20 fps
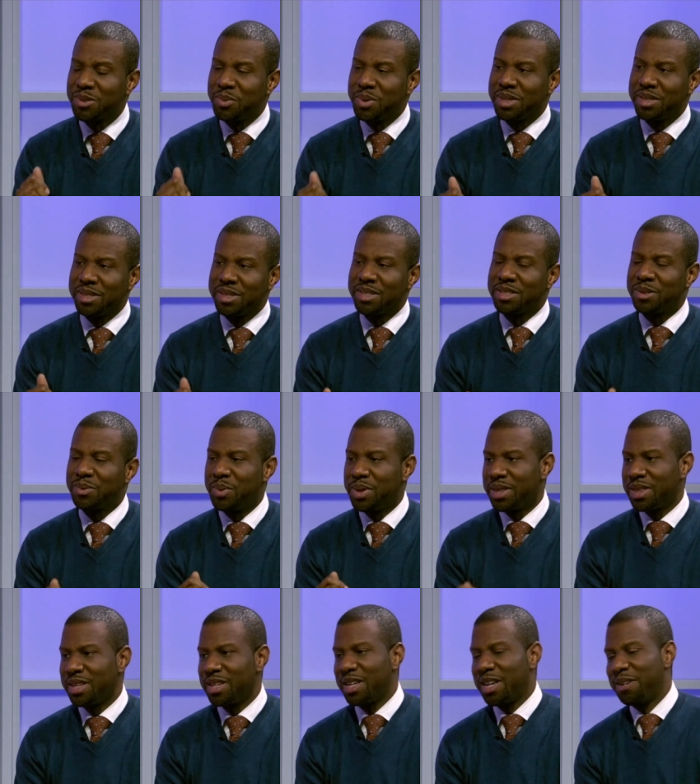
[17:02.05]
is what this is
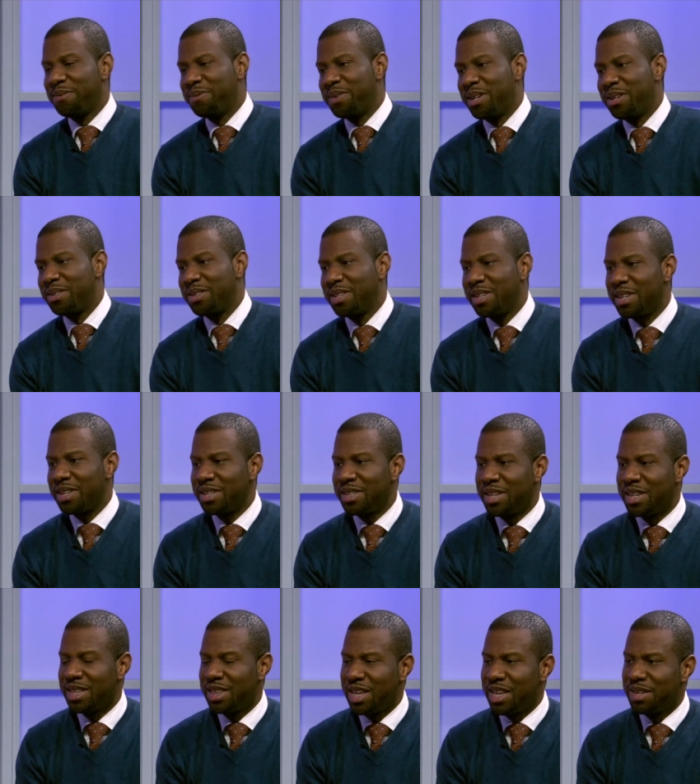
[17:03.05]
one thing I found that,
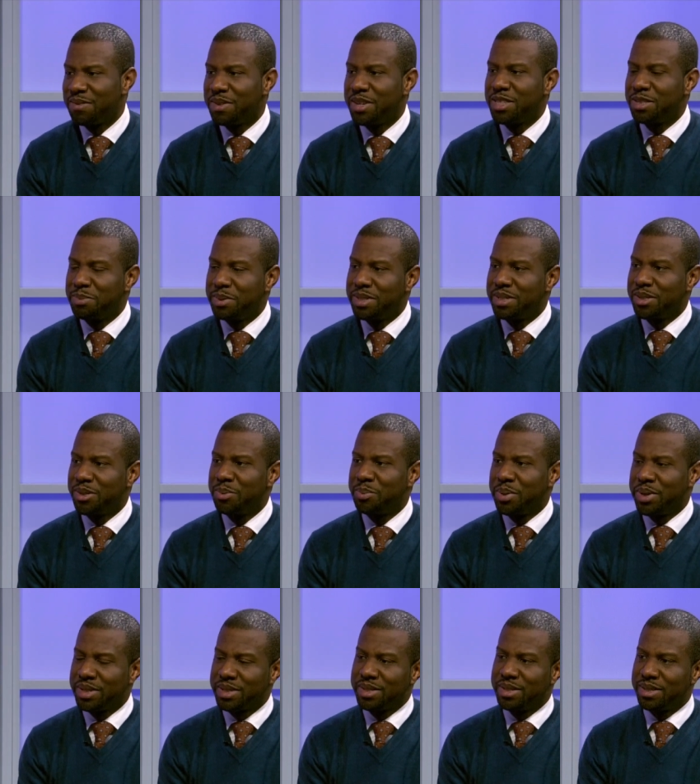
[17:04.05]
that a lot of HBCU
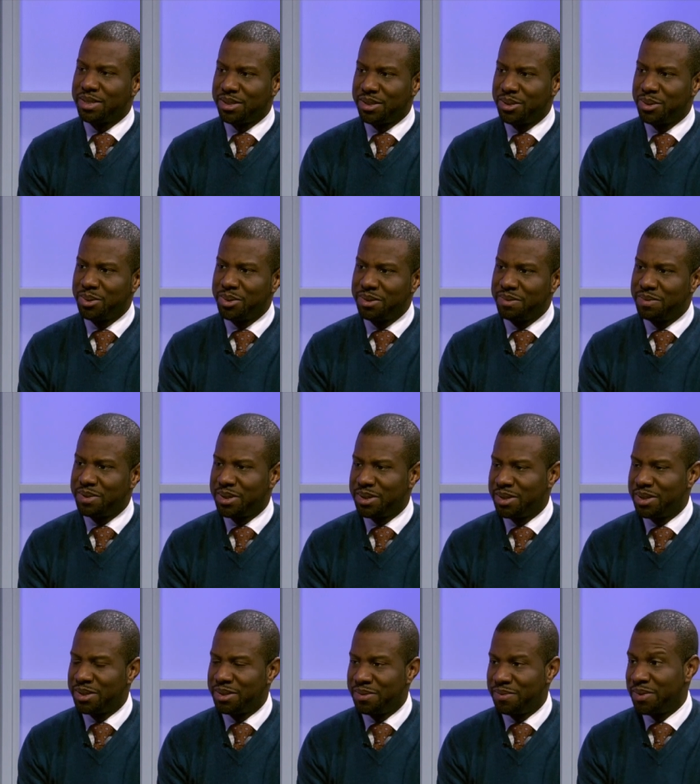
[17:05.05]
presidents are doing
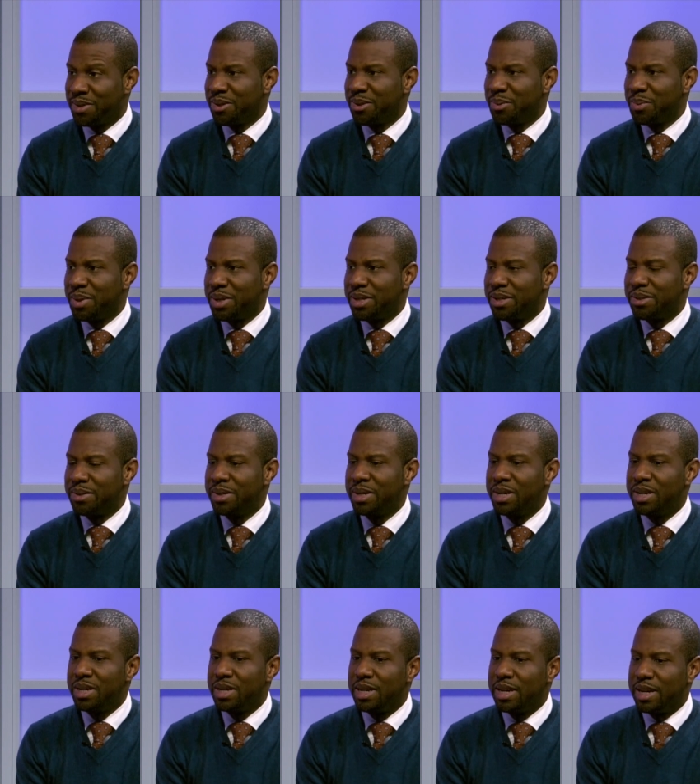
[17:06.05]
very, very well.
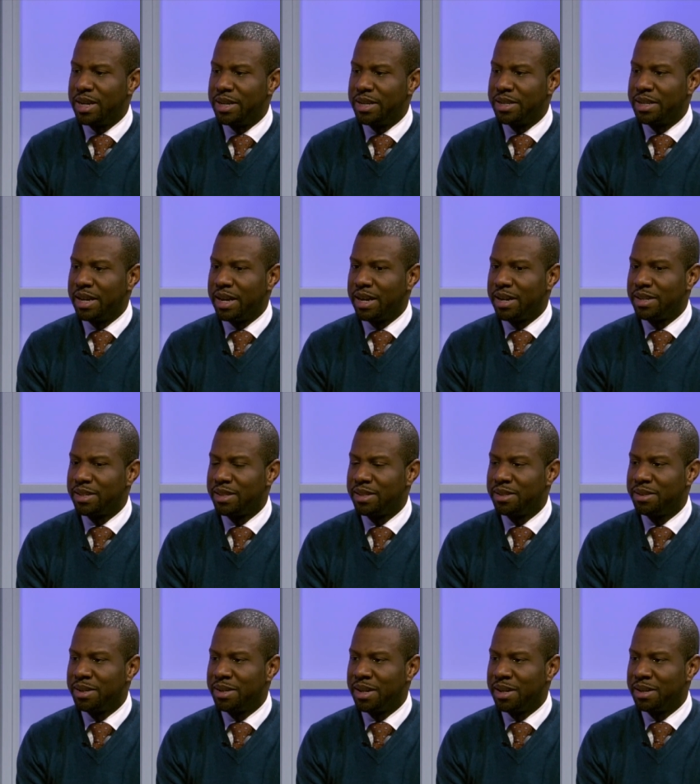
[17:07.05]
Uh,
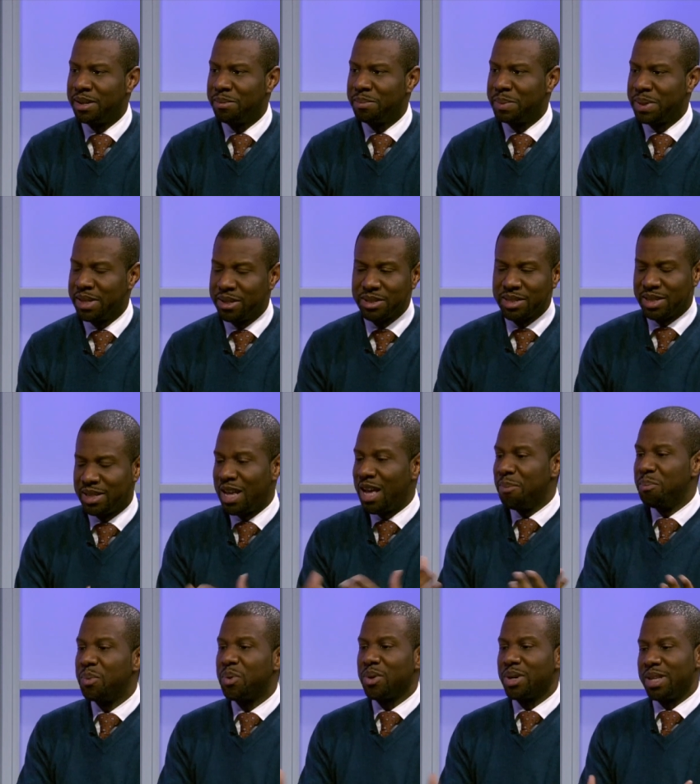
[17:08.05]
and uh, but there's a
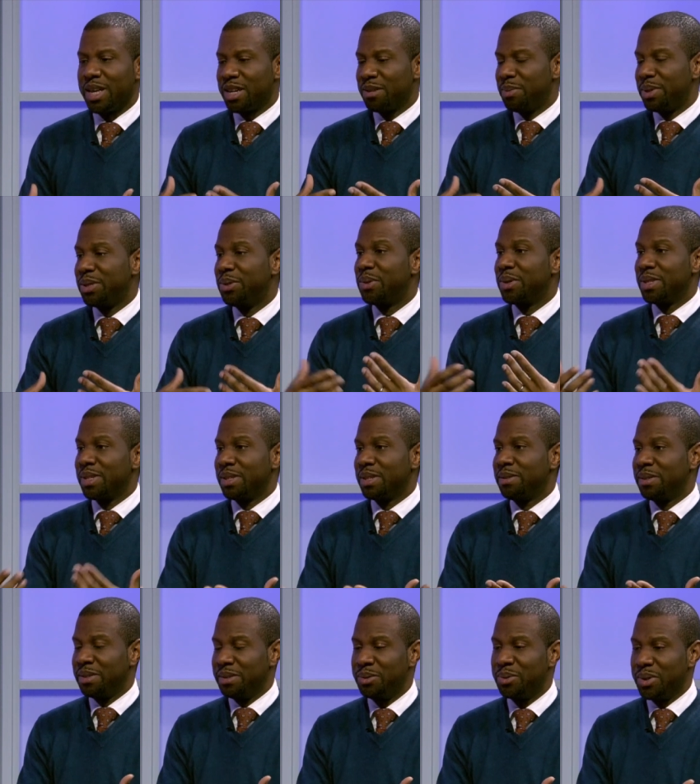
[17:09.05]
lot more that could be doing
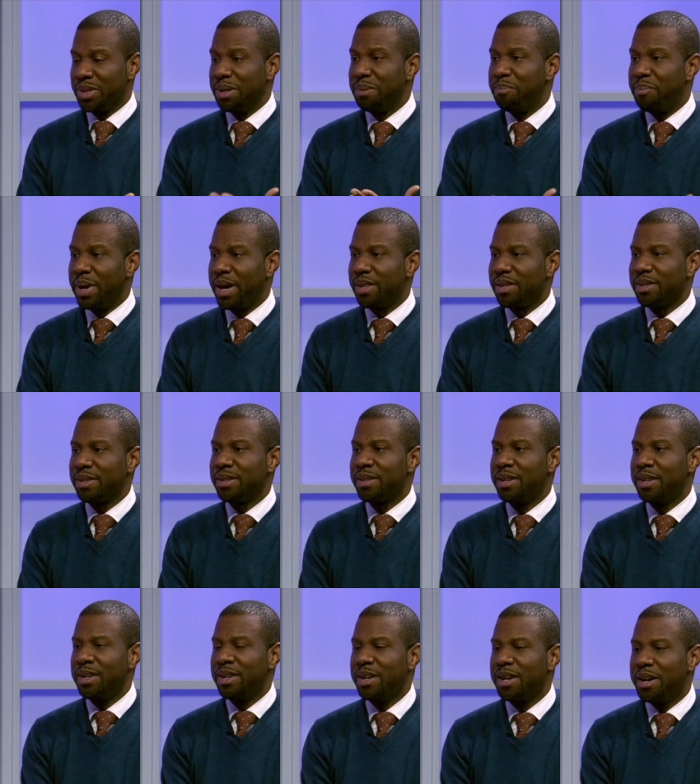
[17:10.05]
it, doing it better.
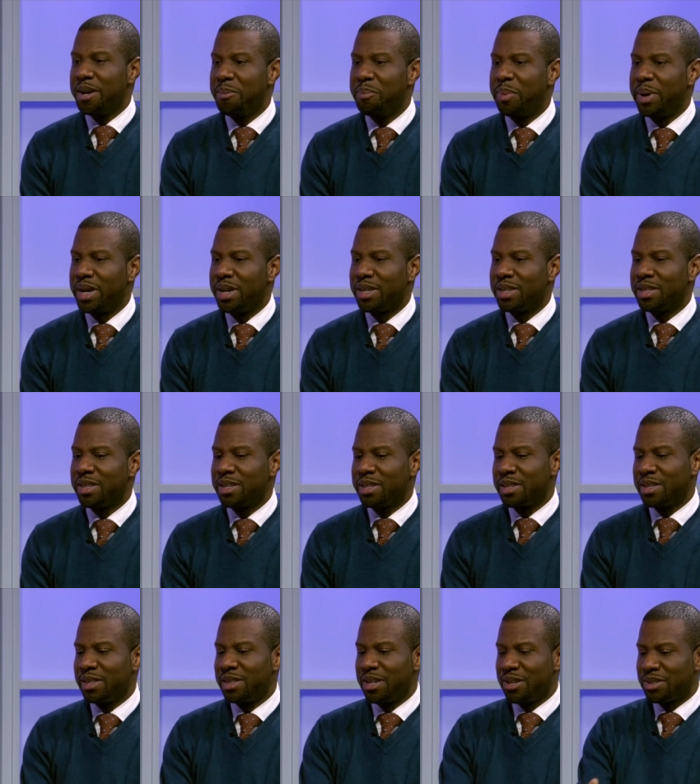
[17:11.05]

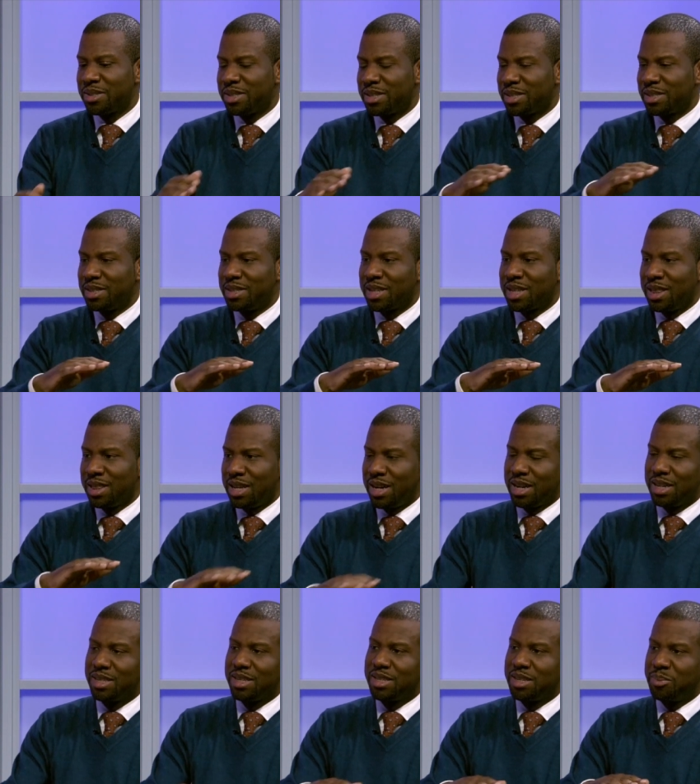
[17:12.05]
But there's this
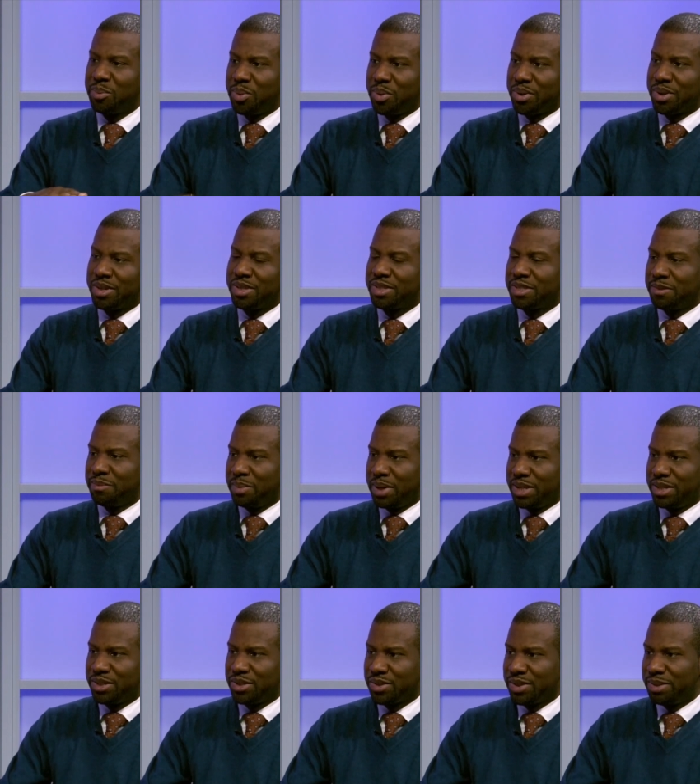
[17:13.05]
declining importance of
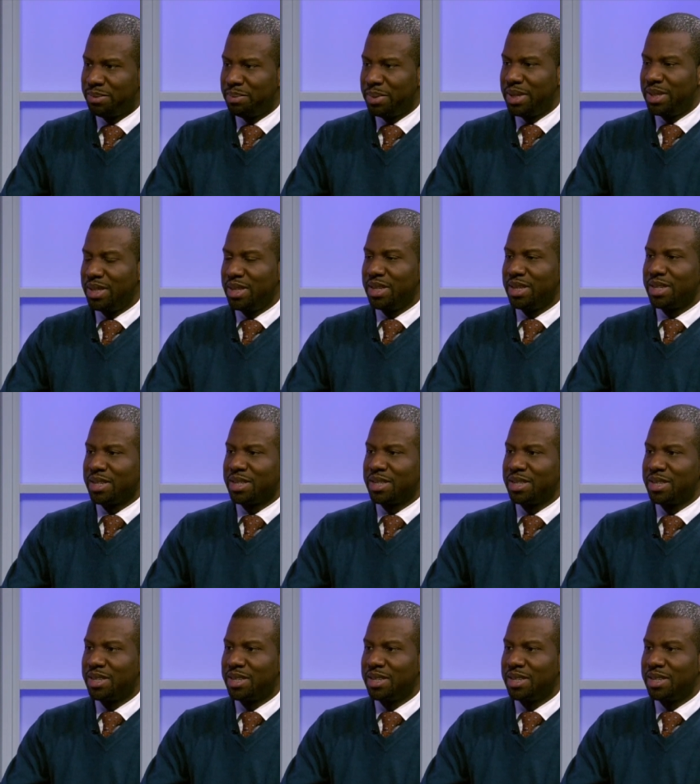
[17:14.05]
mainstream media,